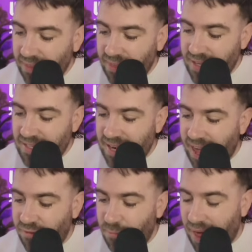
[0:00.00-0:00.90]
This
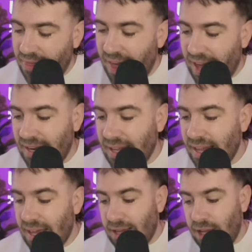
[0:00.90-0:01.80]
left back then
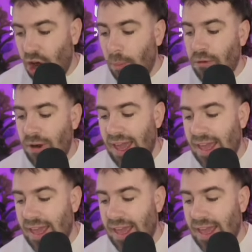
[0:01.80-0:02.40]
can operate